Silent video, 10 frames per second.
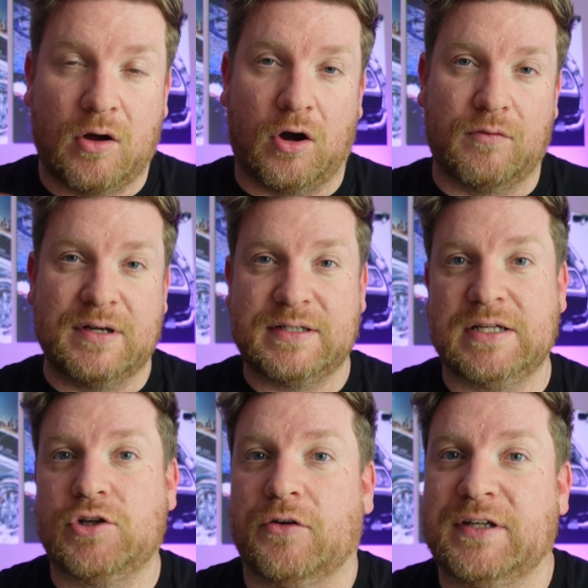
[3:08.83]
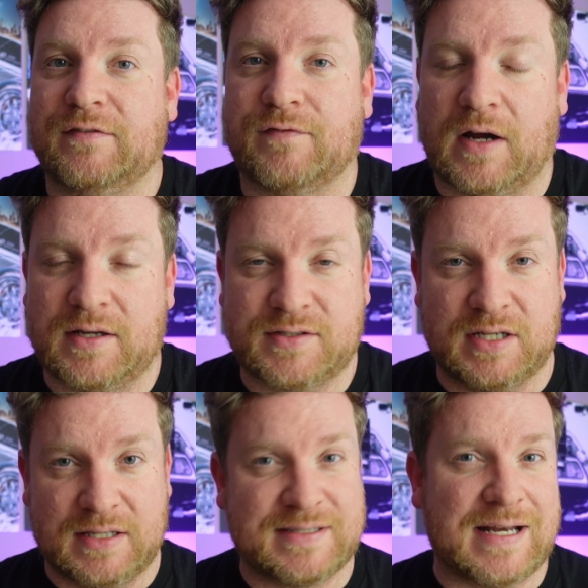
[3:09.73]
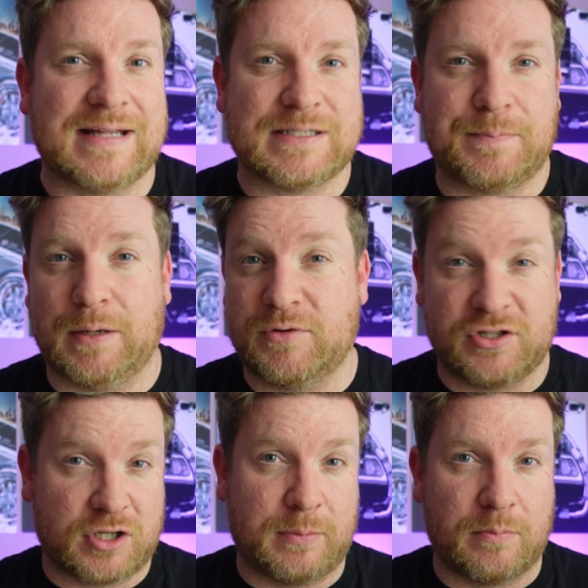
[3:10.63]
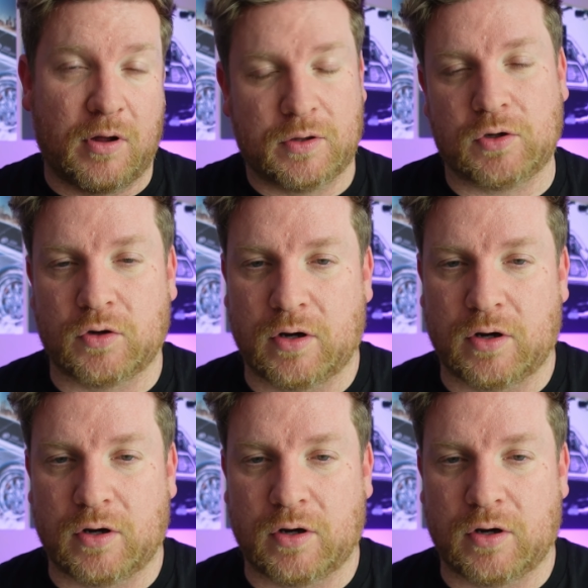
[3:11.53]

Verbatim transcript: or indeed your device at 1080p, which is going to be more than good